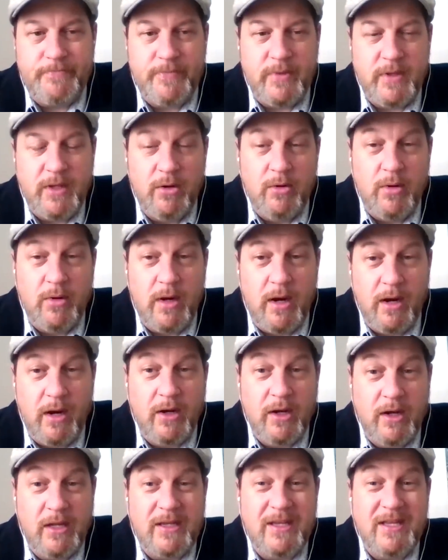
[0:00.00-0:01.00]
you know, are
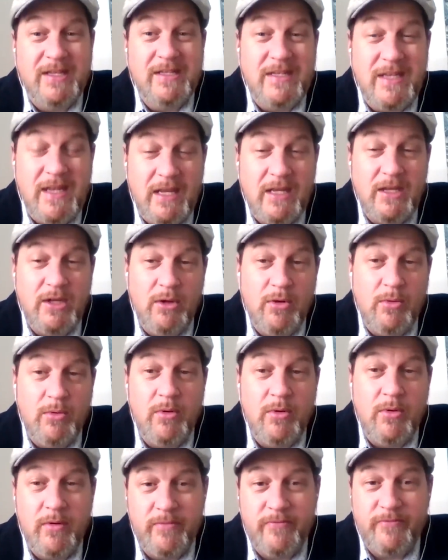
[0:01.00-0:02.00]
going to continue
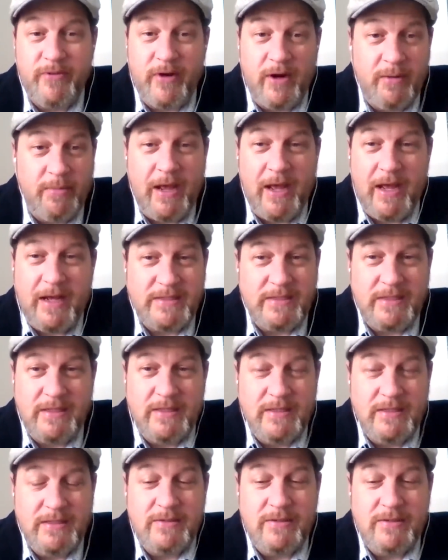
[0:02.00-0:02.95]
far past this.